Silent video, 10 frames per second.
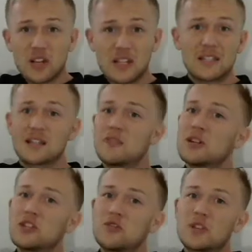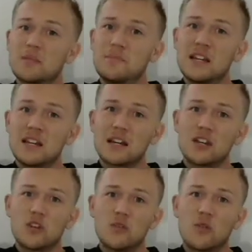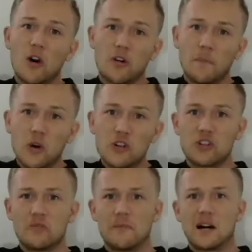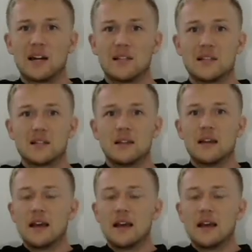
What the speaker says: it's going to speak to our emotional minds